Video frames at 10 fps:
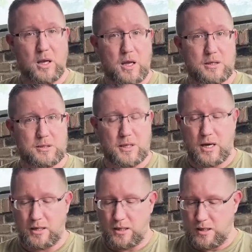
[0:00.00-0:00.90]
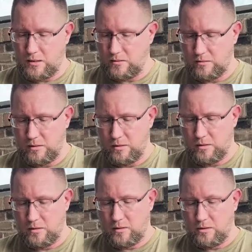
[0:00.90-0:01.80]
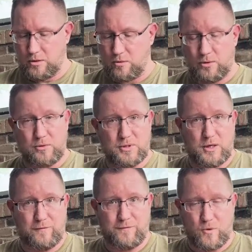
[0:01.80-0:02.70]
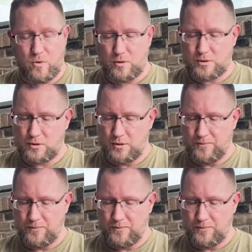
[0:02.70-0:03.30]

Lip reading: and slide it in. Don't use any force.